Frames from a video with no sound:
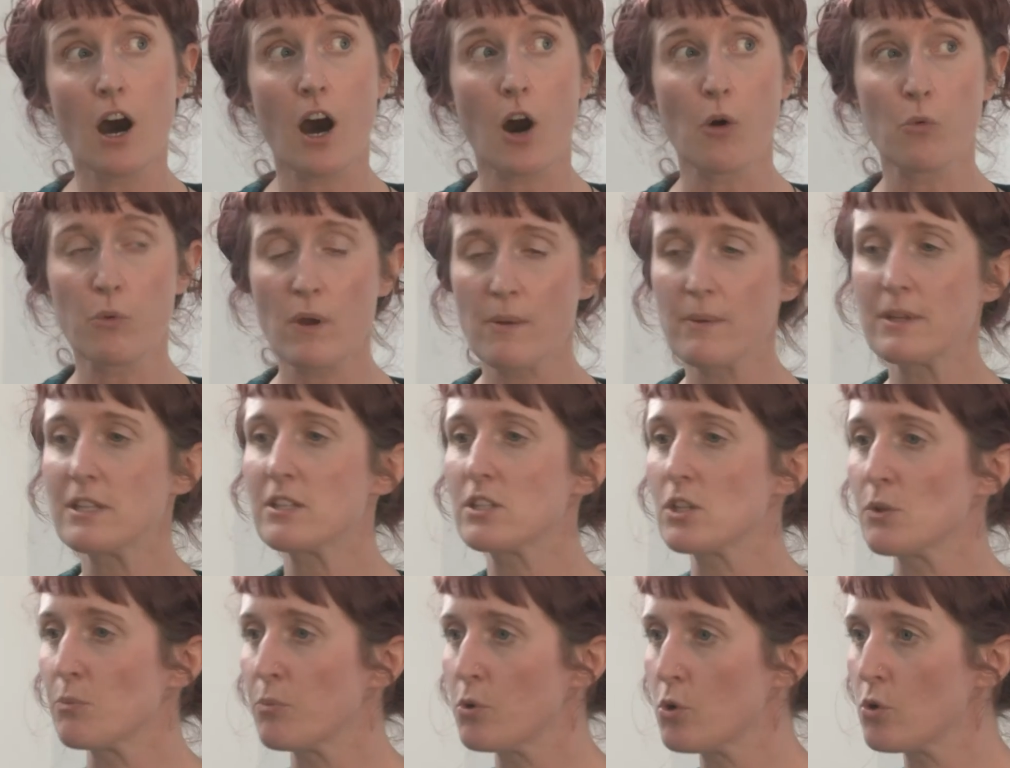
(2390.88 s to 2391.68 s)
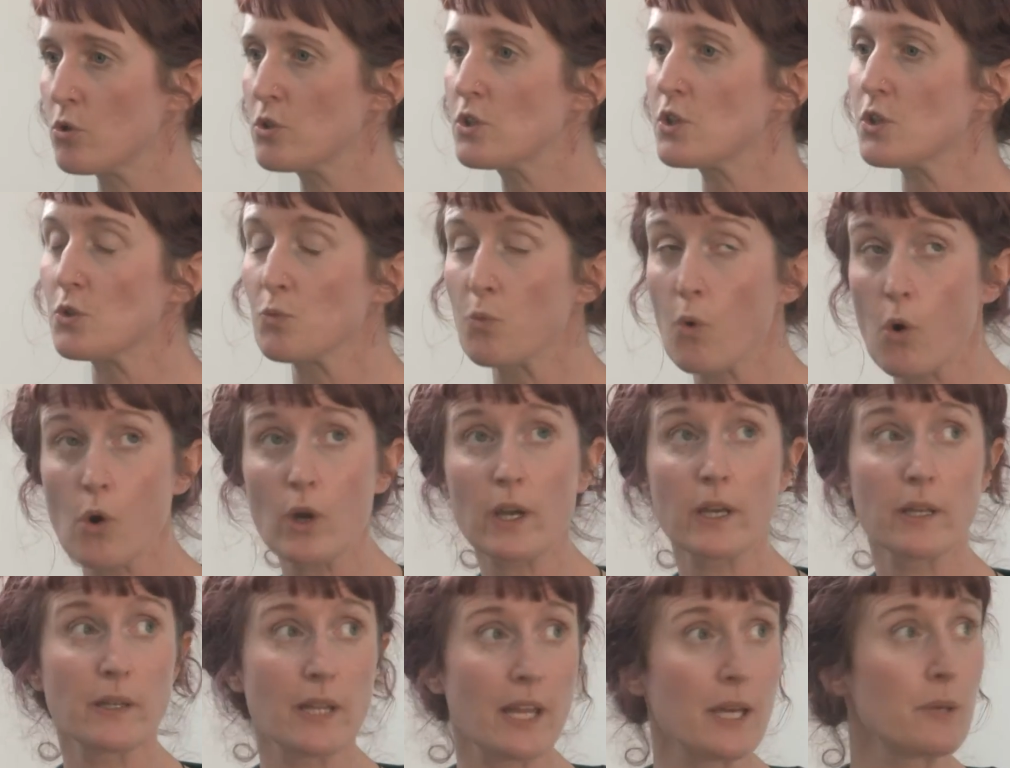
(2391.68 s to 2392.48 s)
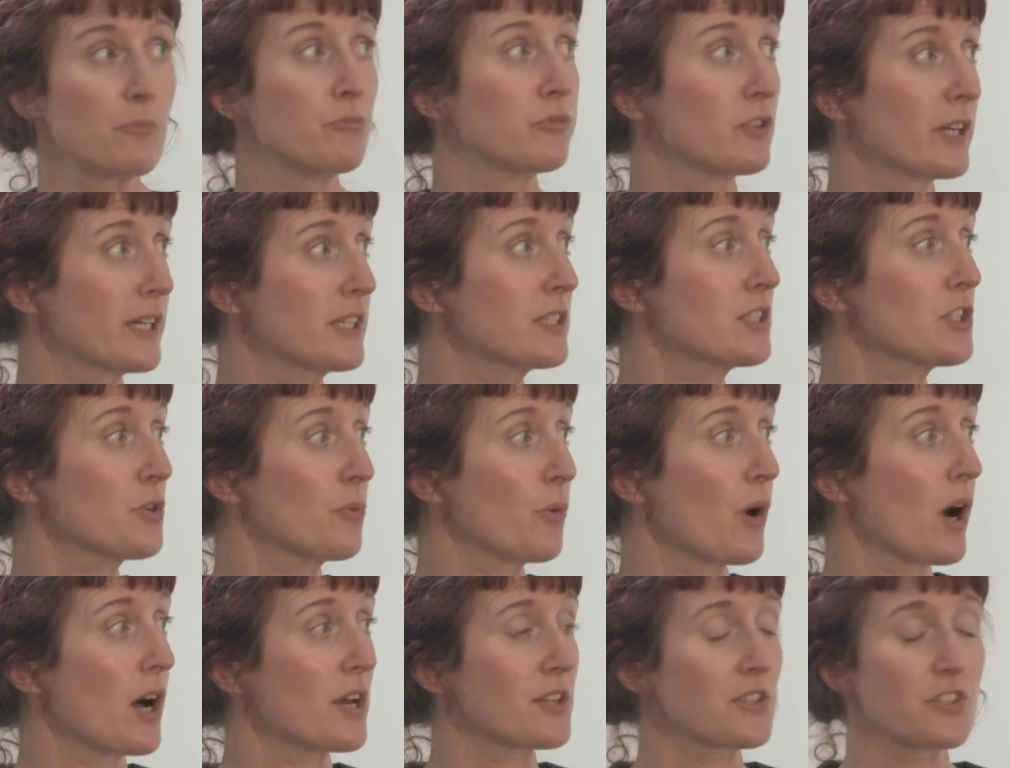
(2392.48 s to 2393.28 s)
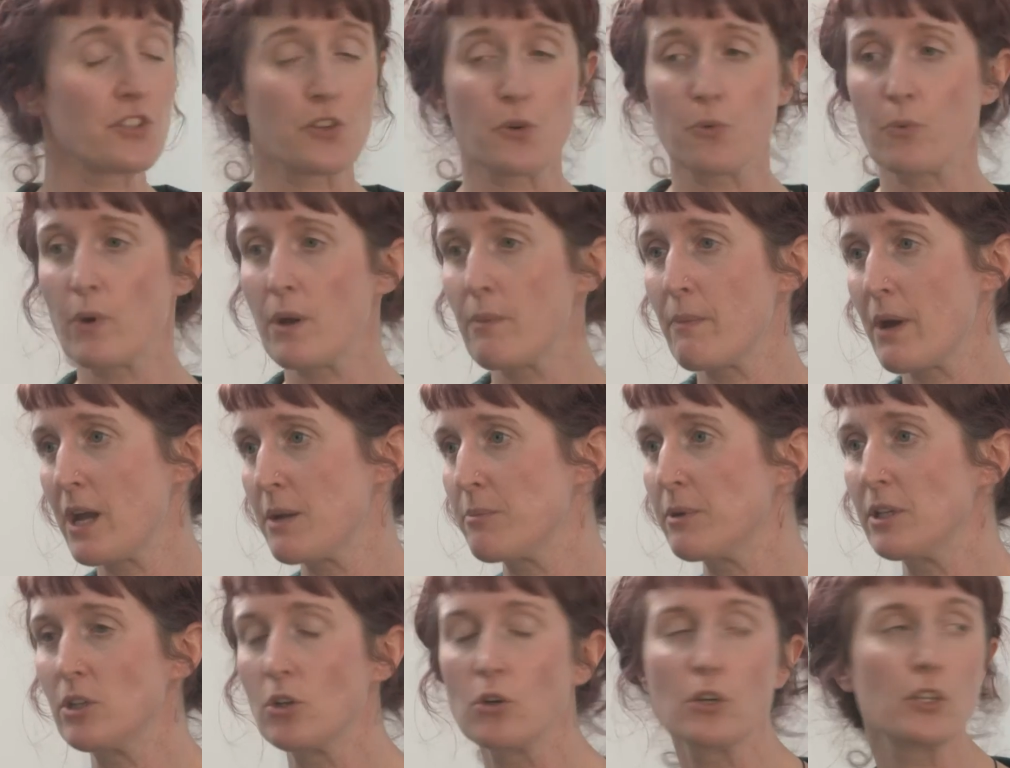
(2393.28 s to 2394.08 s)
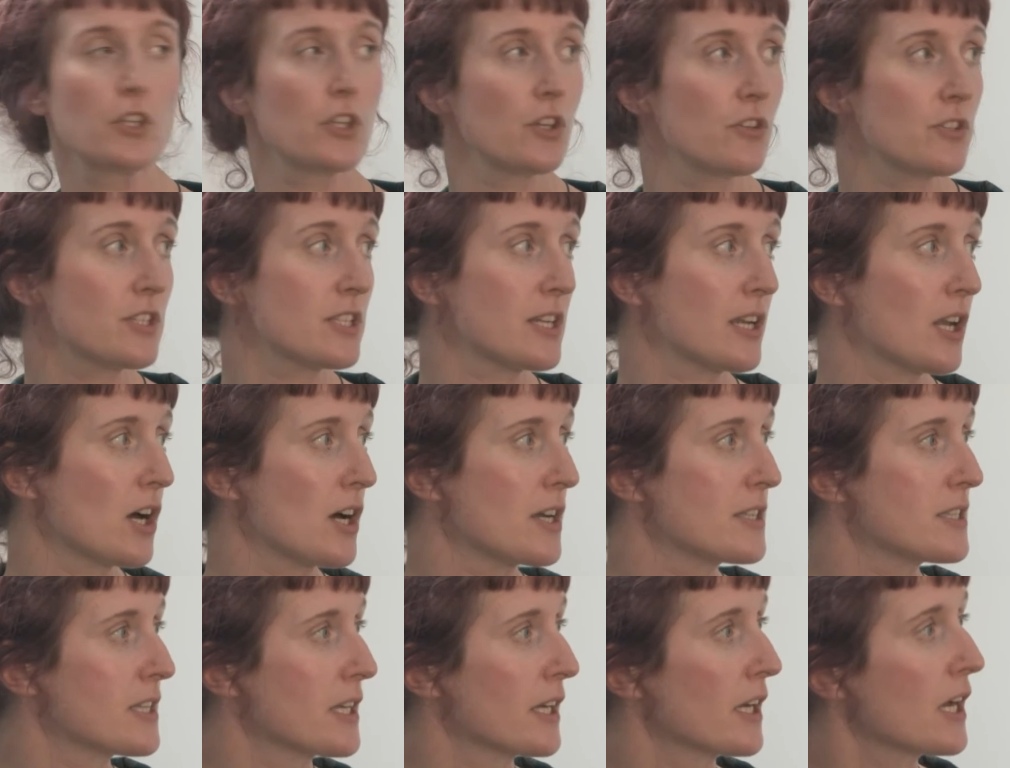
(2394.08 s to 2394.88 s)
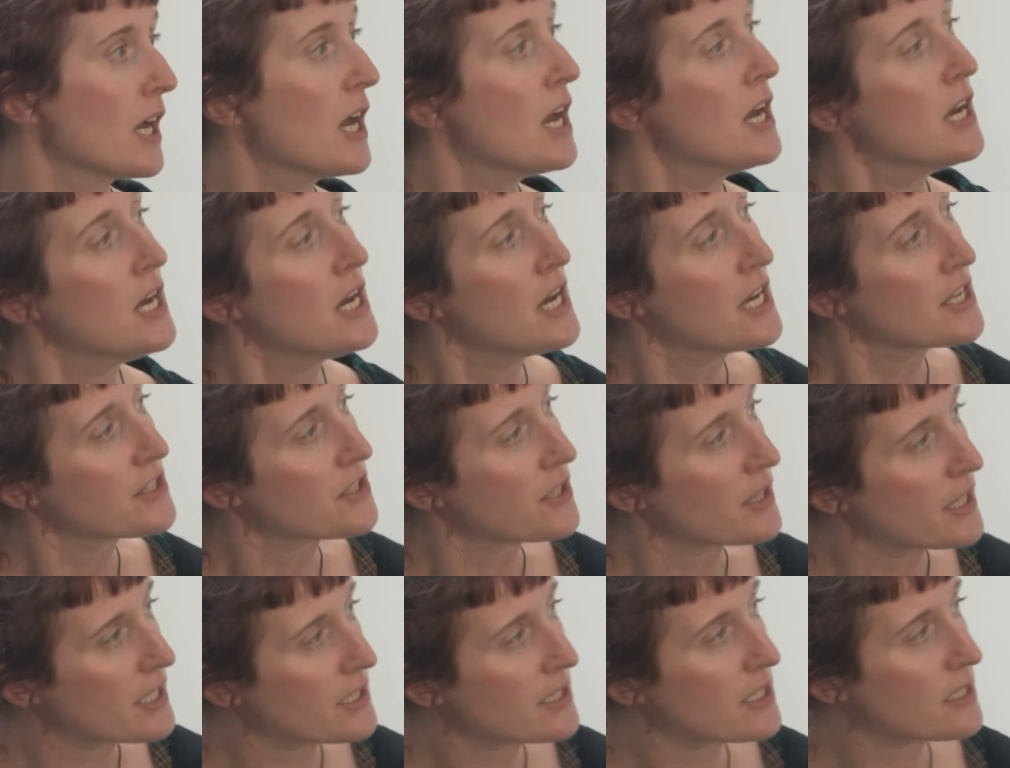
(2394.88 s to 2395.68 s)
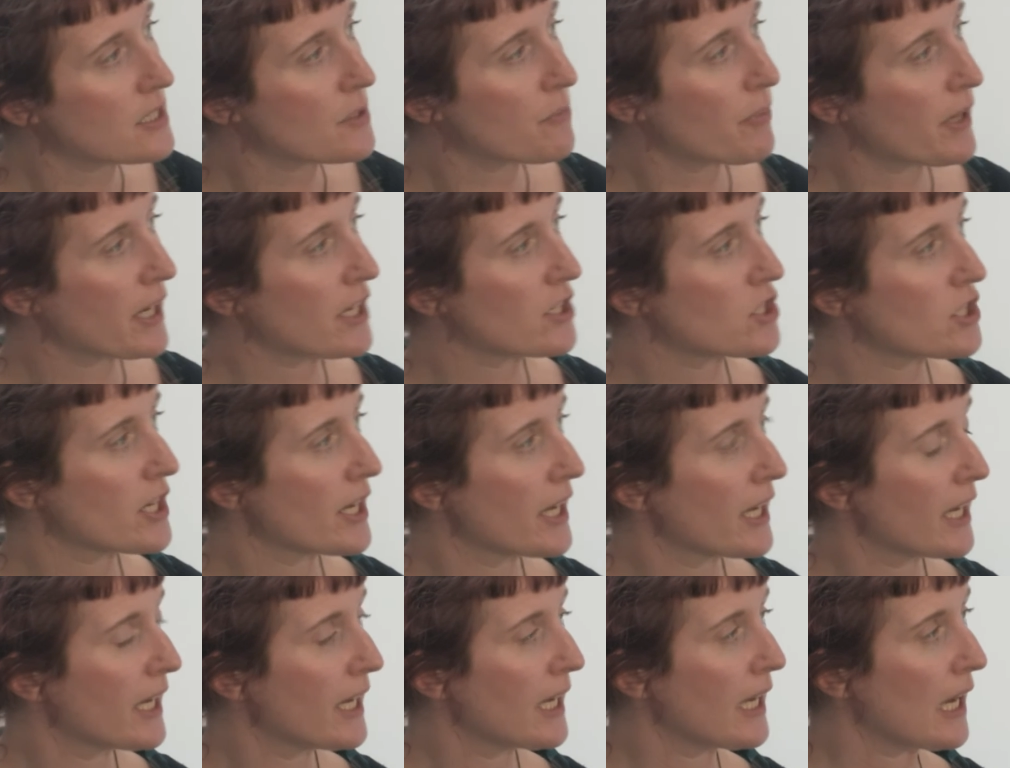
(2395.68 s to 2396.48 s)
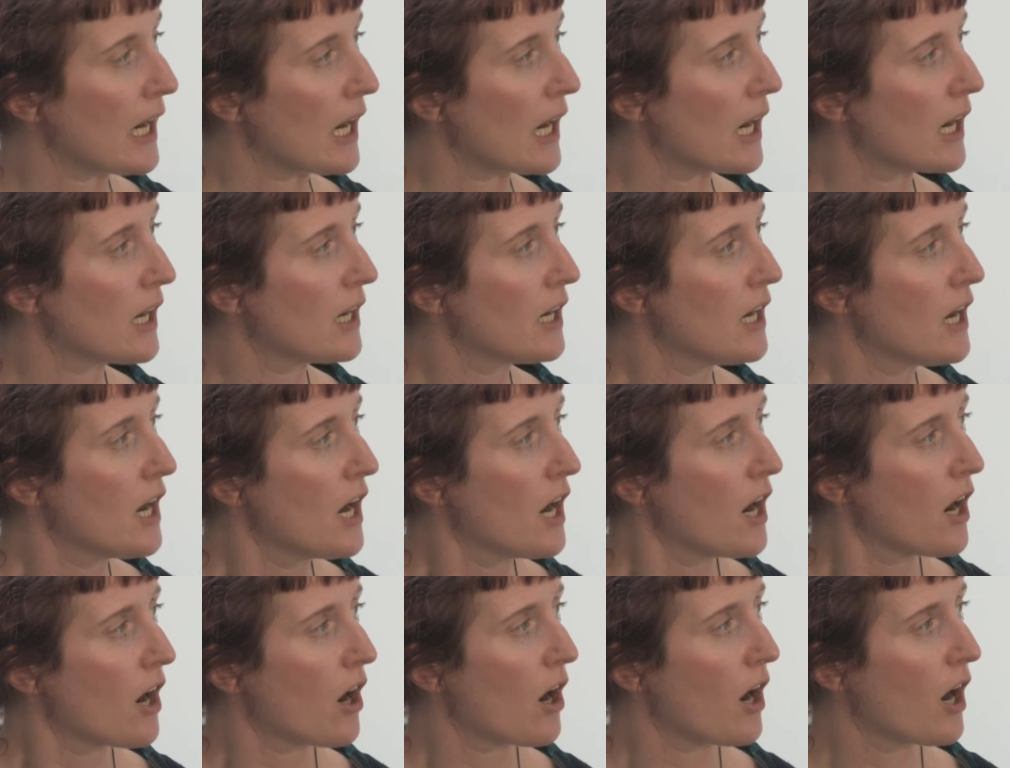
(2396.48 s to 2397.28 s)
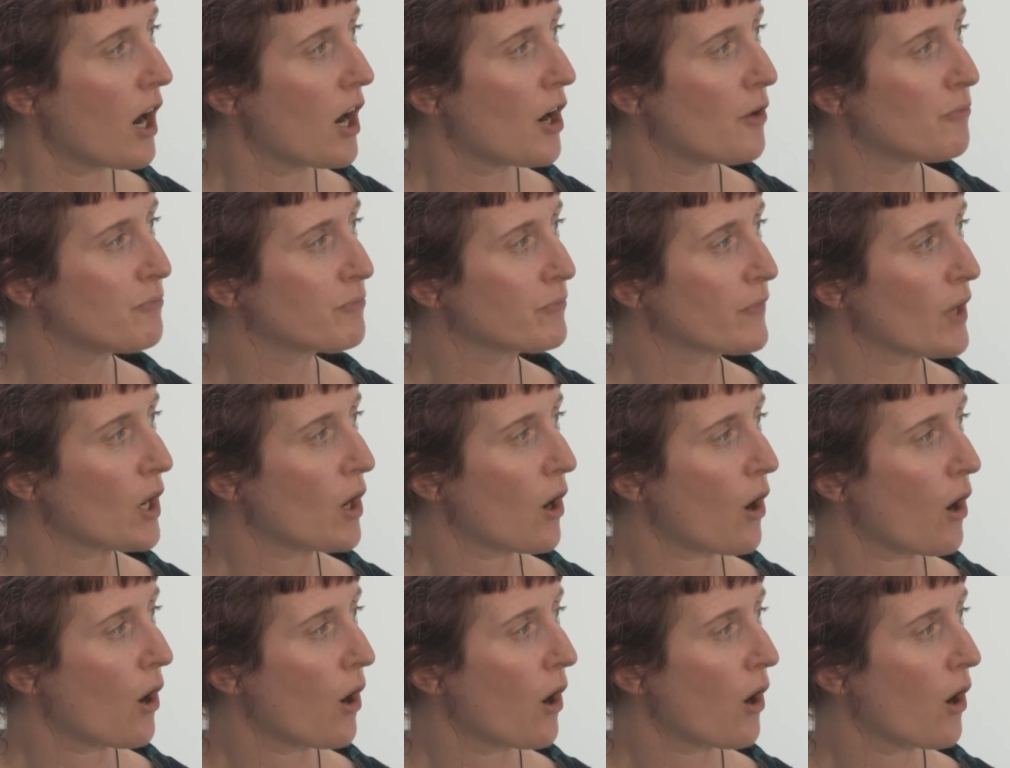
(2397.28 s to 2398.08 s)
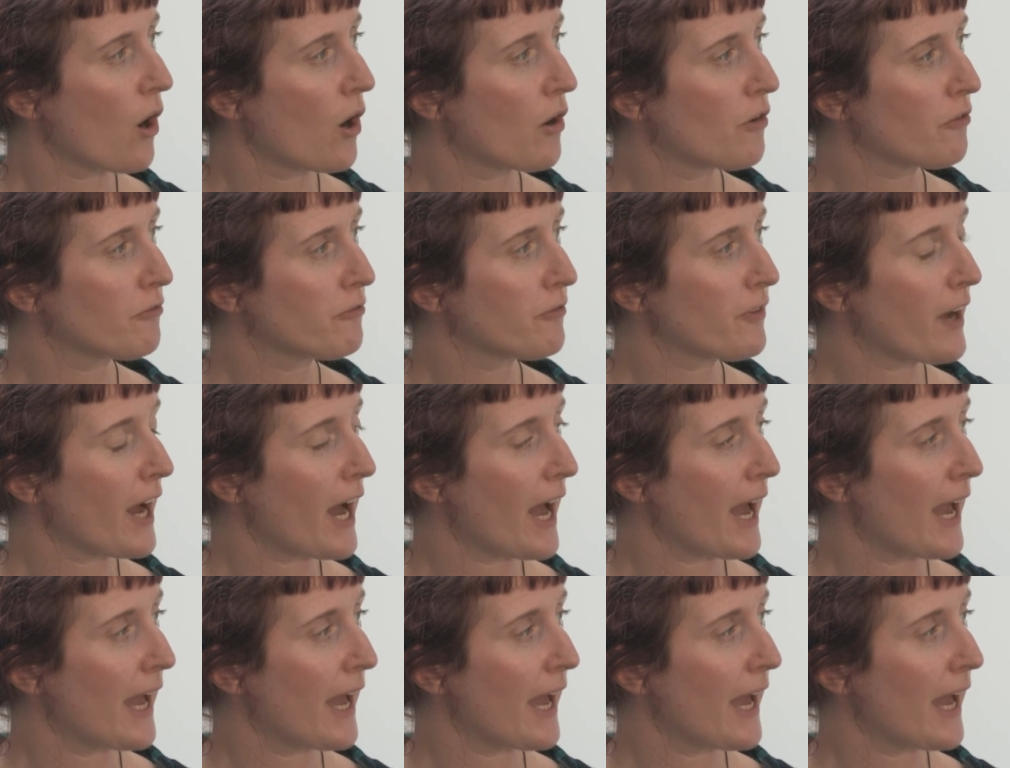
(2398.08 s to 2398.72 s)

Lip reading: our women supporters, what can they bring to us that we're maybe not utilising? So this is a picture here it's